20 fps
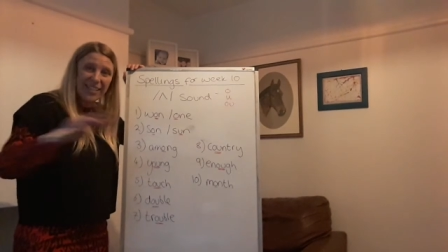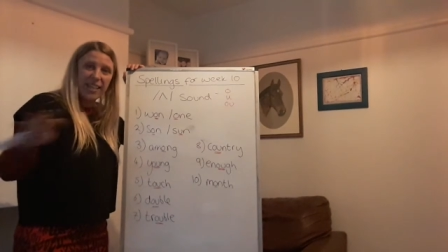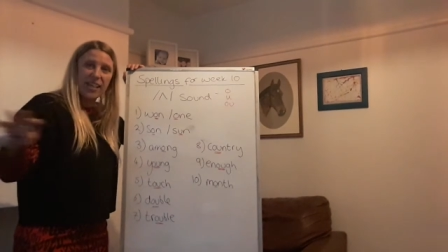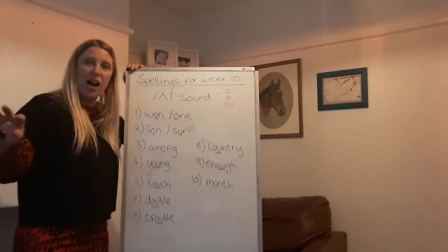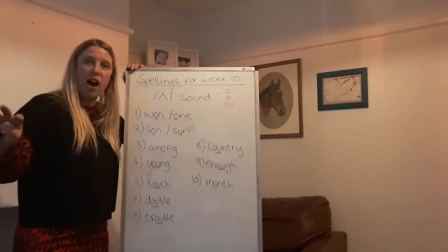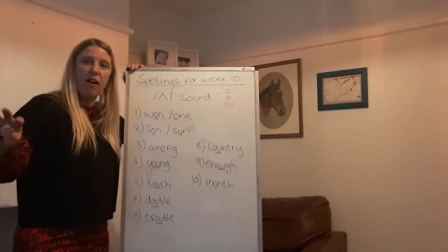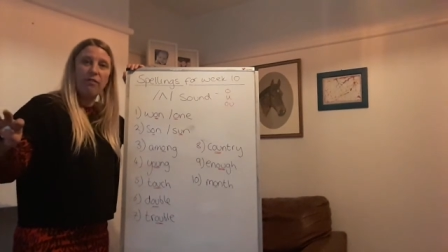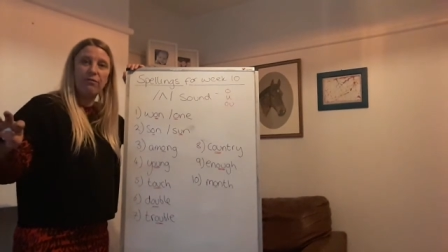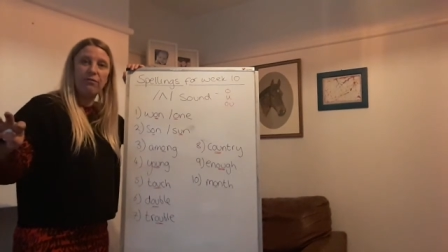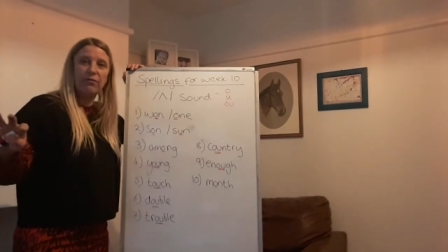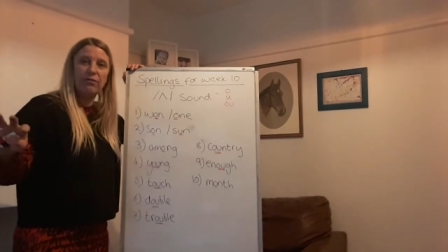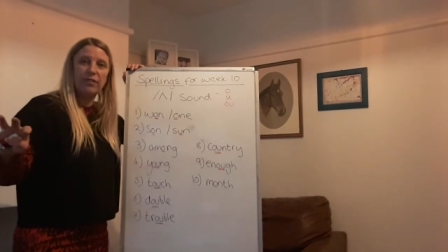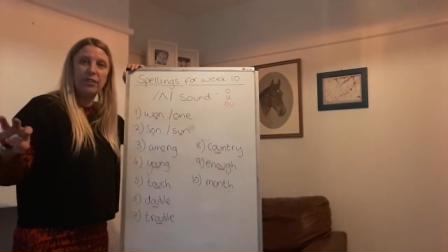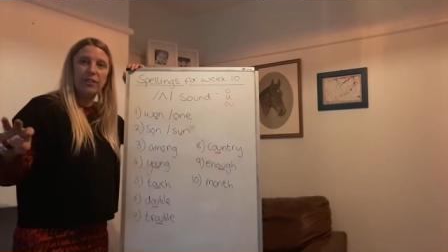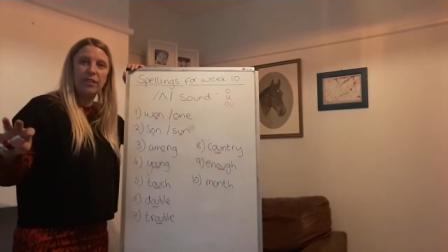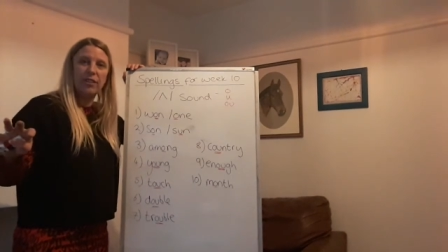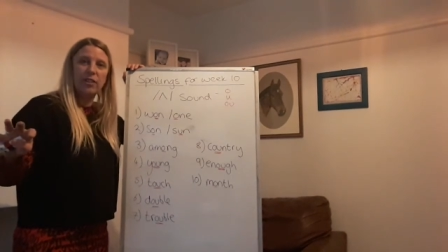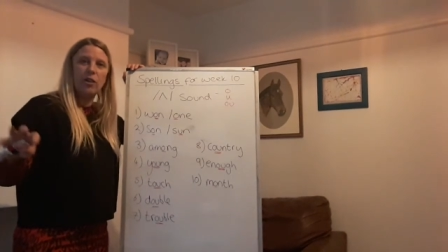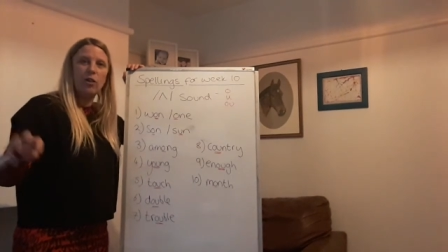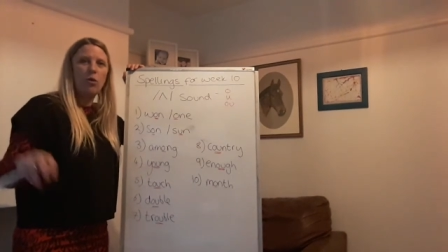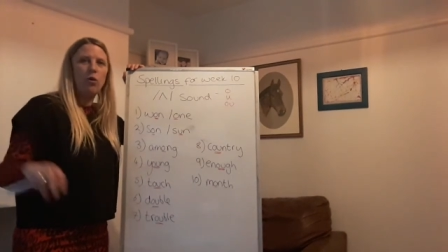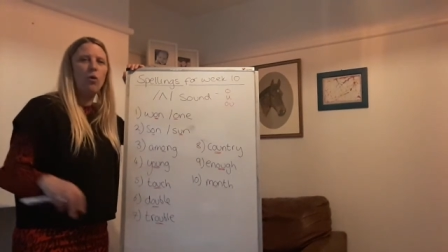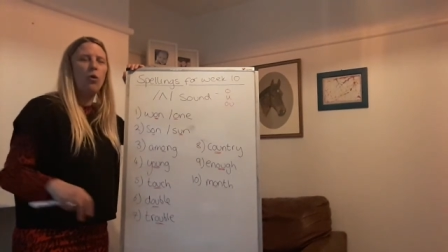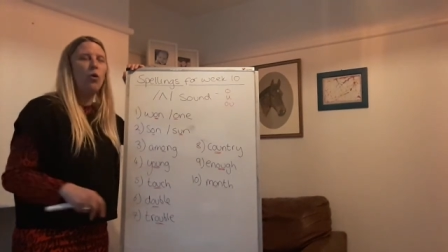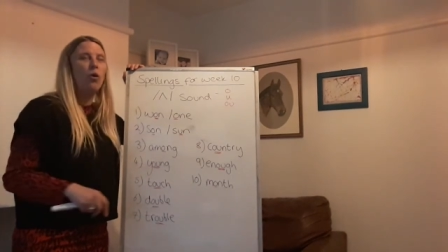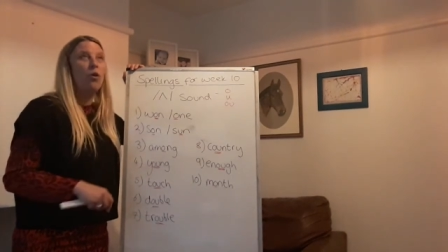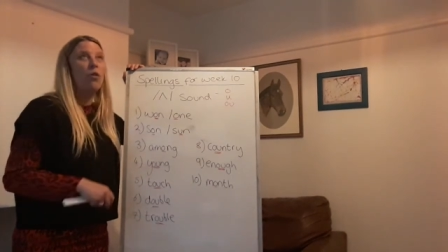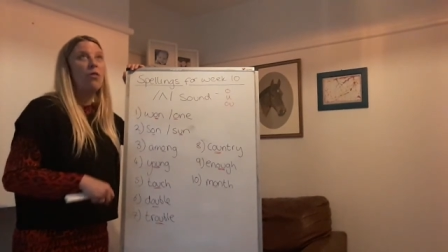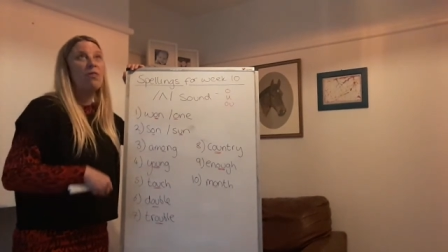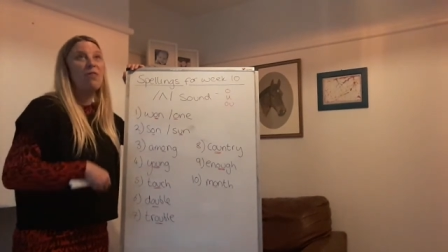enough.
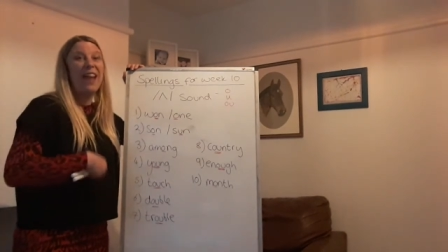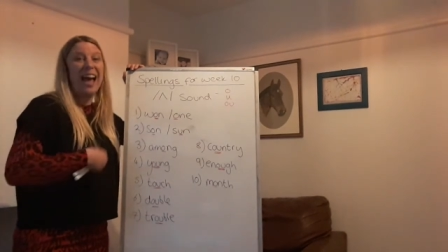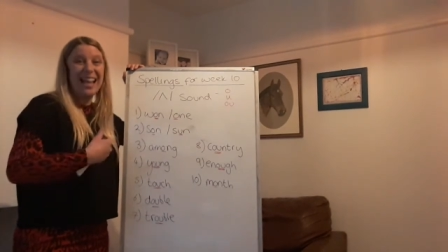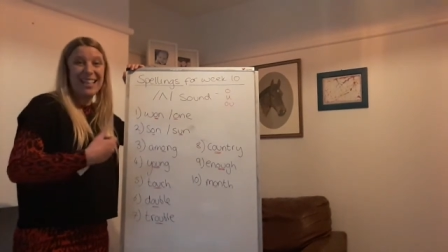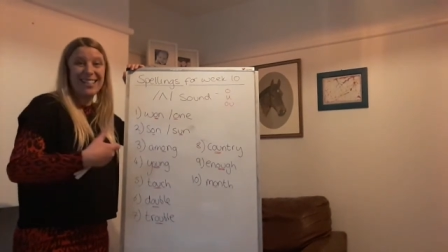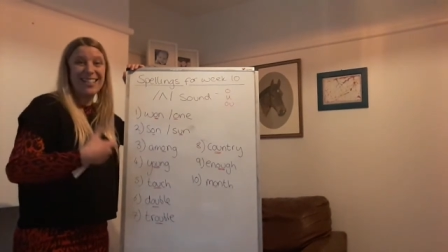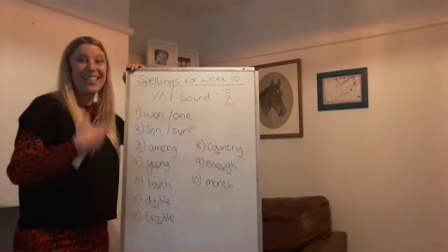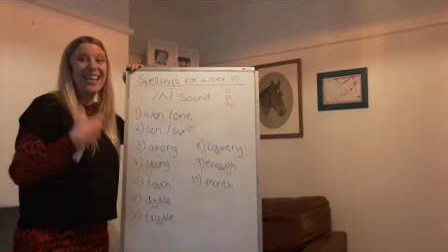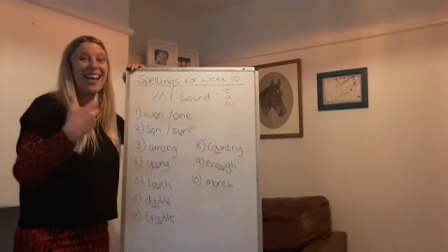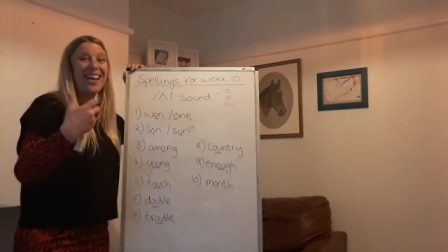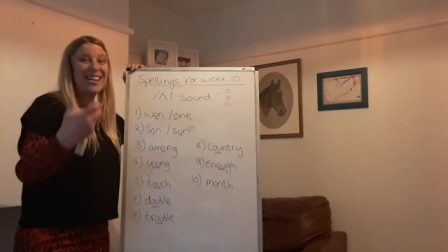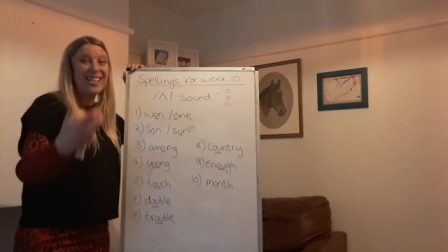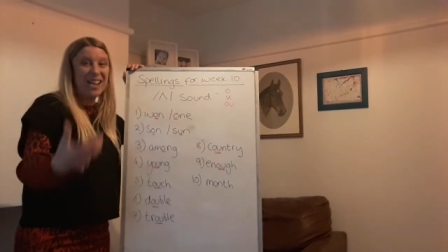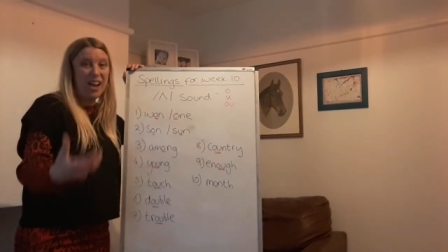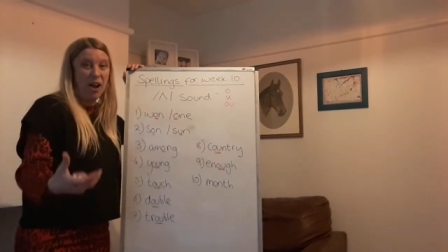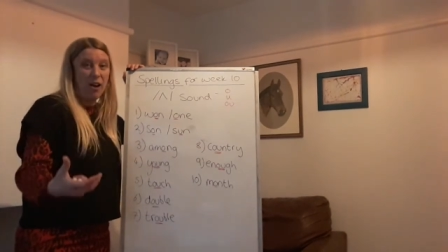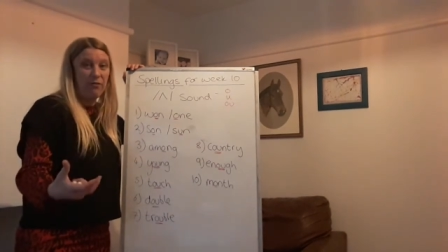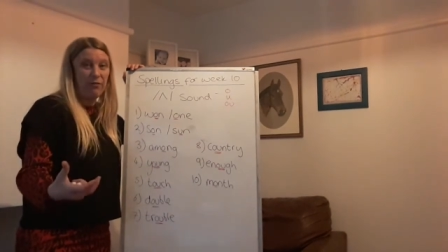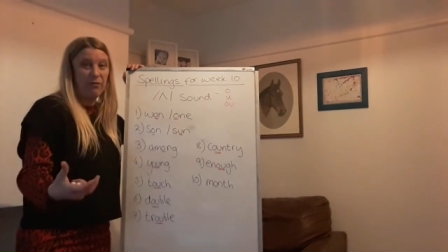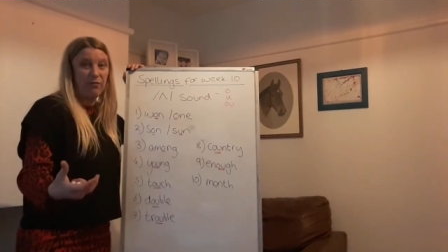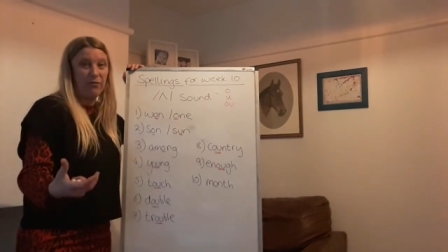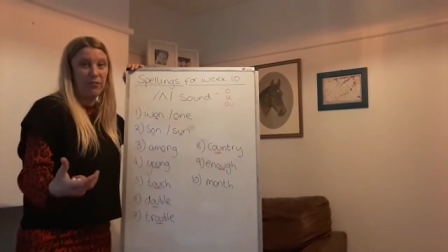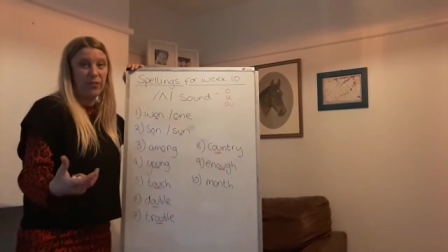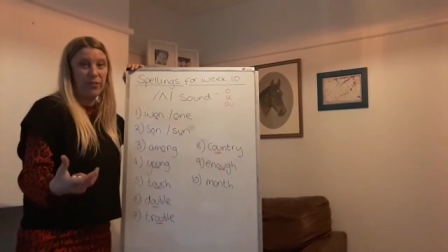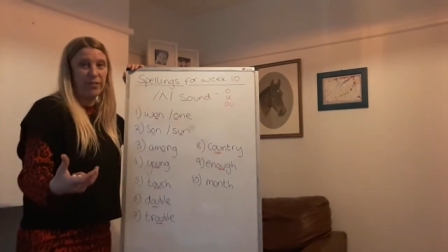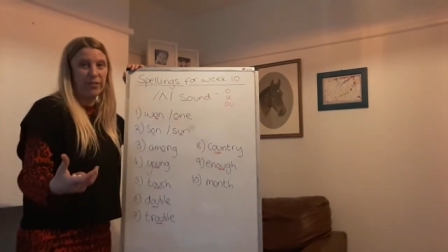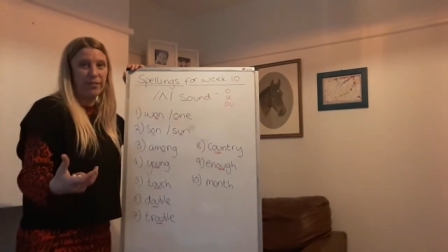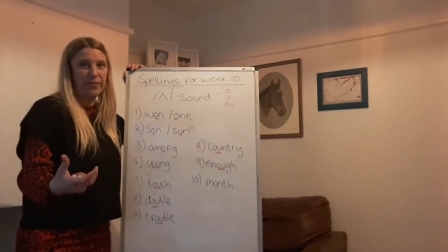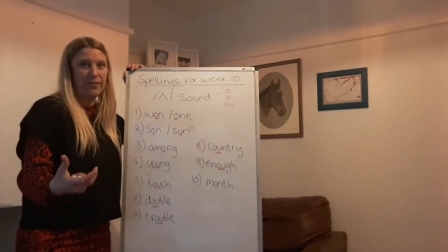Or that's enough.